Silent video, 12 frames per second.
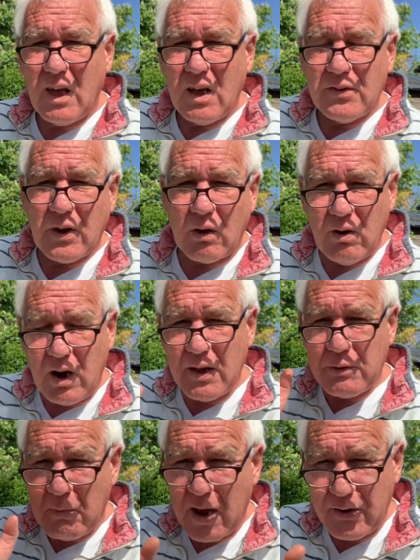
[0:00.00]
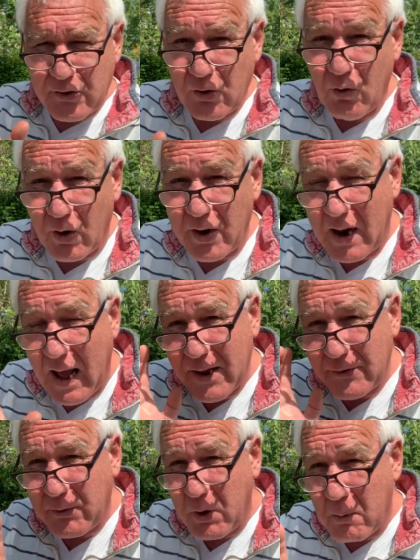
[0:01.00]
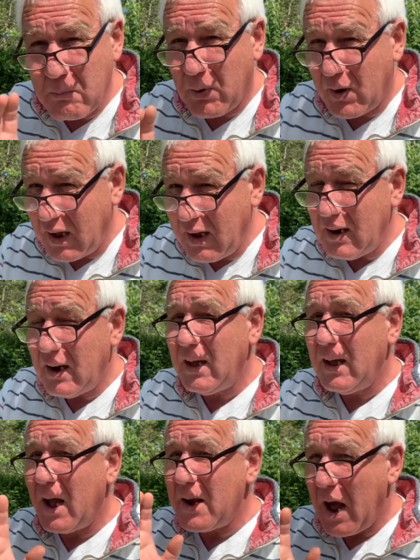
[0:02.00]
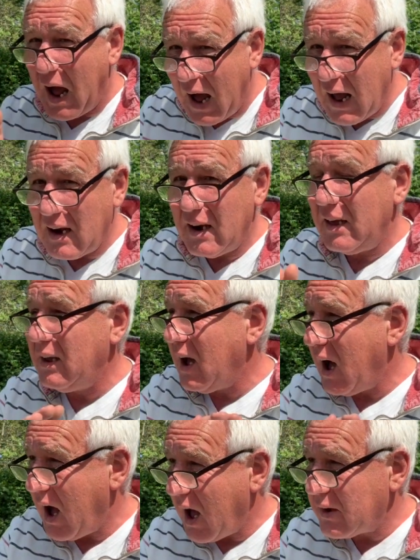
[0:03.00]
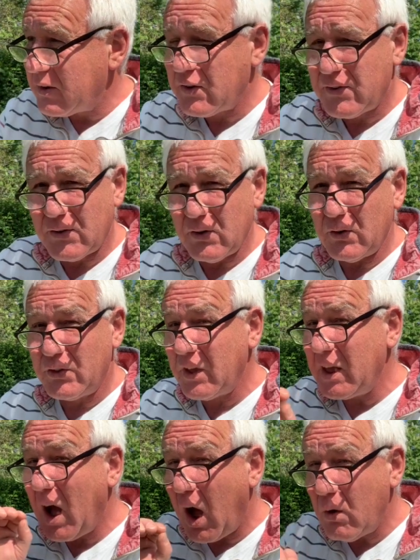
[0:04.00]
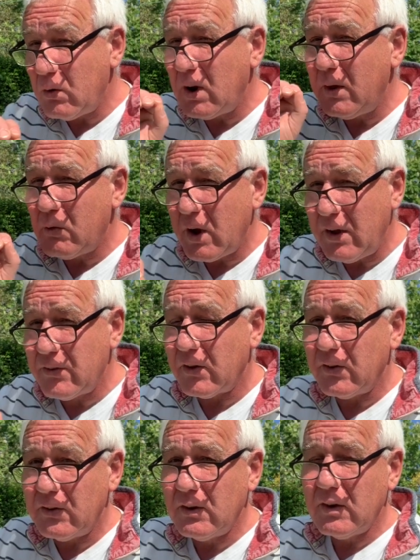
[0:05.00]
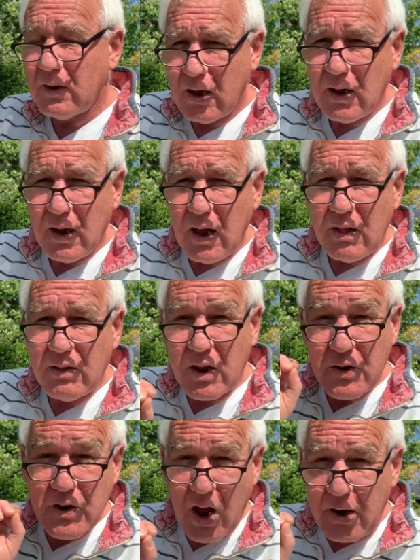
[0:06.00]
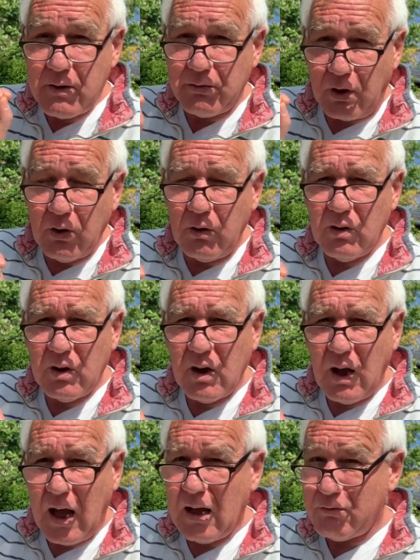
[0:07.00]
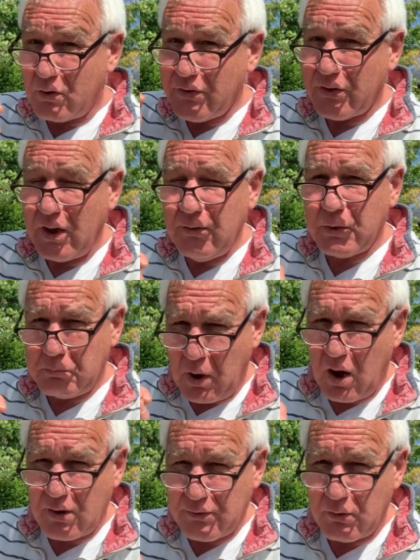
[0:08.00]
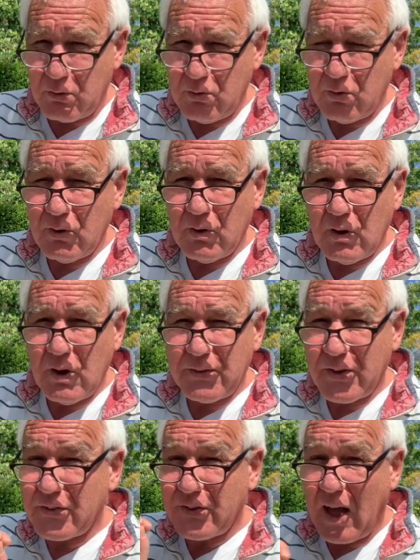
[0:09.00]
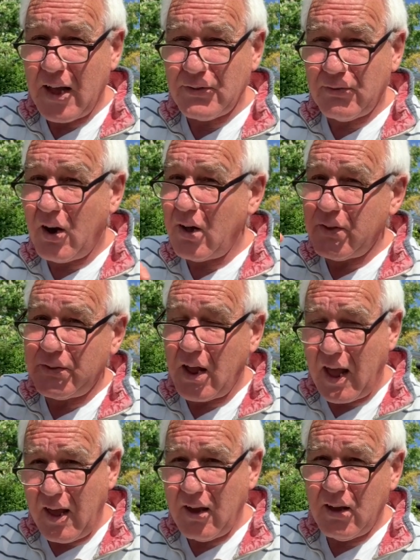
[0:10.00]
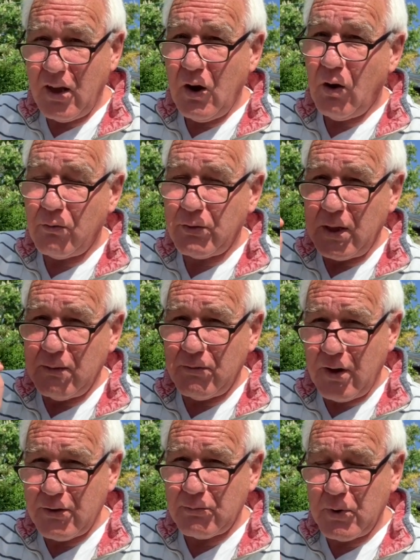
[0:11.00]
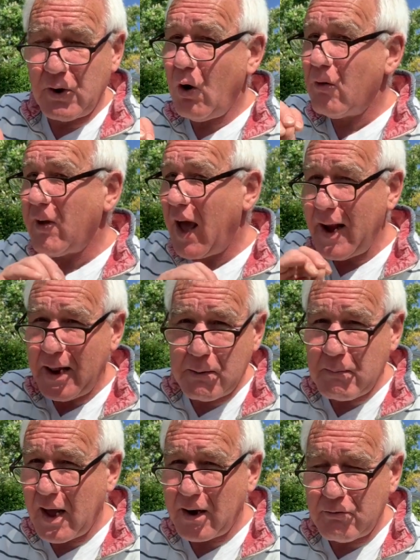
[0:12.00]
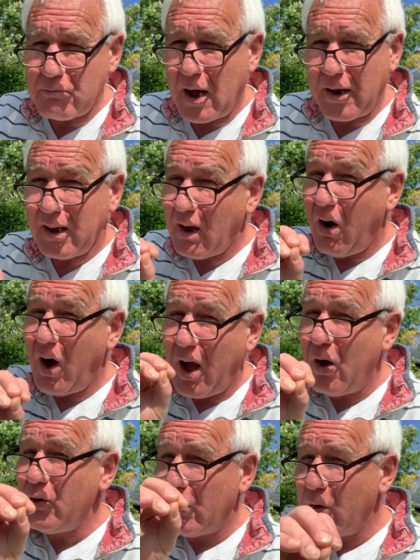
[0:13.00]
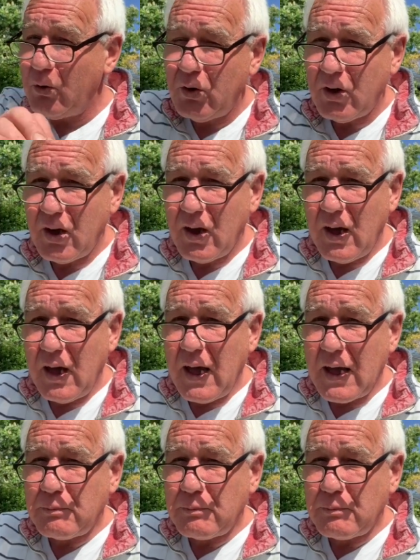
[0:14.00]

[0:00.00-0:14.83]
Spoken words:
So let's make sure that that is completely and utterly understood. The only reason that none of you have received a parcel to satisfy the debt of the investment of any amount of money I owe you is